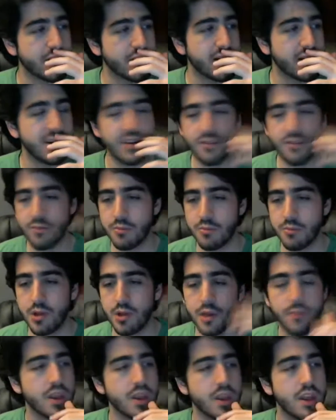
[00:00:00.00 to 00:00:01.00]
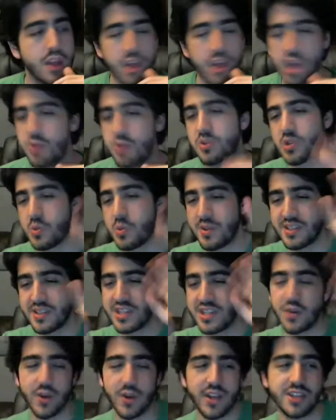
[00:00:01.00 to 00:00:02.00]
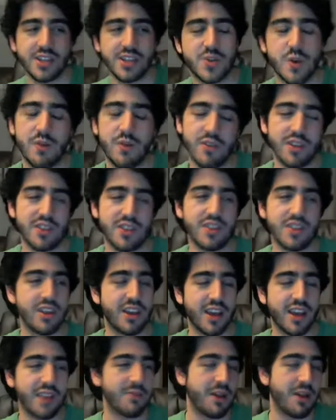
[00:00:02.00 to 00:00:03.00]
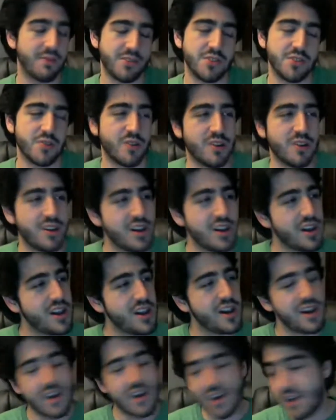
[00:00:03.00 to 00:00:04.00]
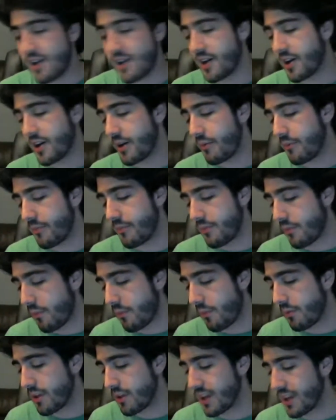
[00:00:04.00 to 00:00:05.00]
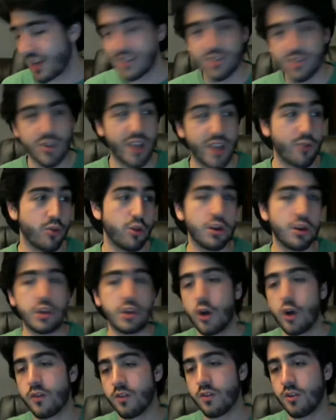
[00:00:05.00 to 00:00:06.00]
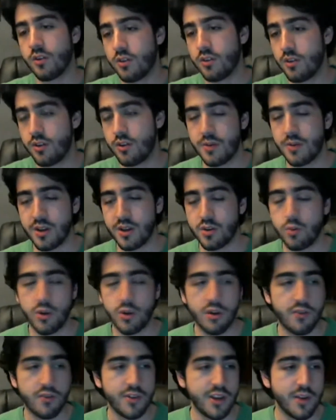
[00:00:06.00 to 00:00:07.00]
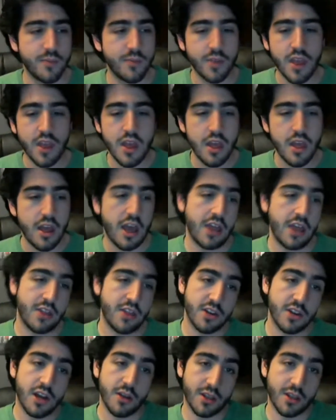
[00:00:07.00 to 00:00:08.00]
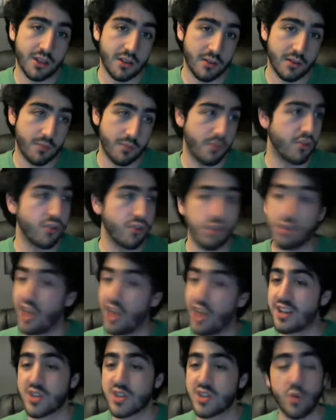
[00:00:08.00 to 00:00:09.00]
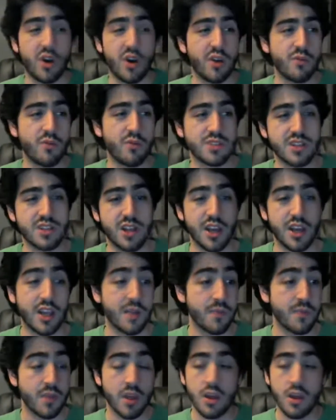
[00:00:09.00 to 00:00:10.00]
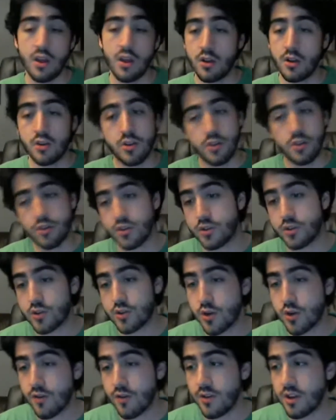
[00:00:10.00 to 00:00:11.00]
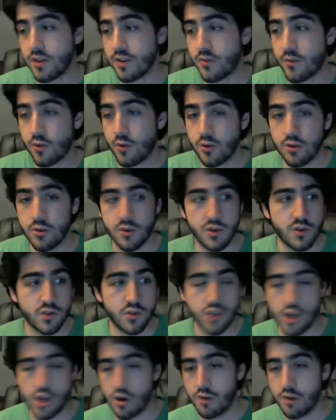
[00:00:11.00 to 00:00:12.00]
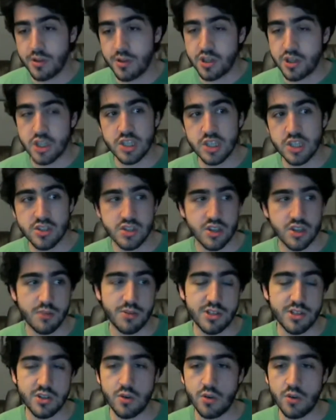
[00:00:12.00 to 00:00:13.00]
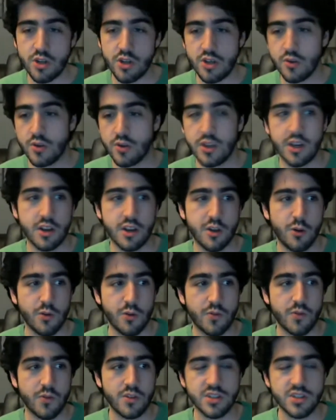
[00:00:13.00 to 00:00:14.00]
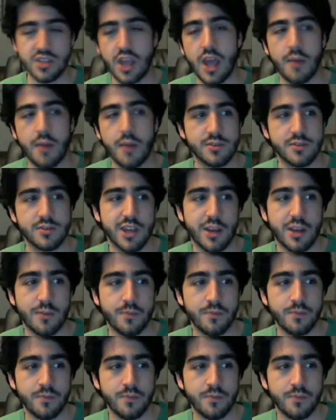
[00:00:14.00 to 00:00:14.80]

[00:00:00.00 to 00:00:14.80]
he didn't reply. He was too busy doing his trivia thing, I'm sure. But like I just like looked over to my Twitter feed, and the latest one was like, the trivia for JRPGs is going to be soon. You can get a code for this game. I was like,